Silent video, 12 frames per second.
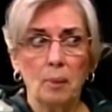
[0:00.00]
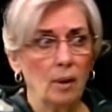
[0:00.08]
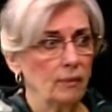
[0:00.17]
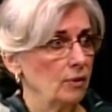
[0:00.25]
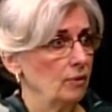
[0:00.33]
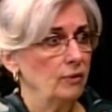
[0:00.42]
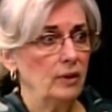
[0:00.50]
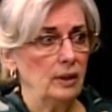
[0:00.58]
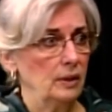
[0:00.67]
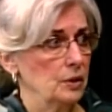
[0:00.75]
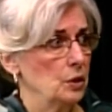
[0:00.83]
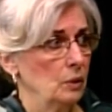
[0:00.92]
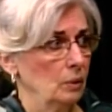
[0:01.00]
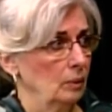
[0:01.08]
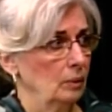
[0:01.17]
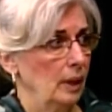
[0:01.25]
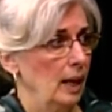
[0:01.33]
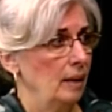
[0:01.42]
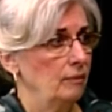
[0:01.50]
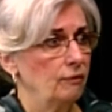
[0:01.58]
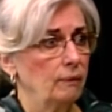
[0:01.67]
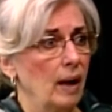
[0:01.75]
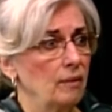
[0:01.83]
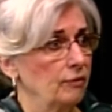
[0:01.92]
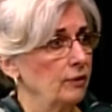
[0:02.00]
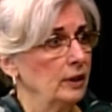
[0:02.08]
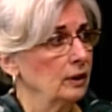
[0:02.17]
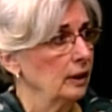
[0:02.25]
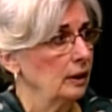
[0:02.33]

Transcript: off their feet too. And, and that's what and makes feeling, our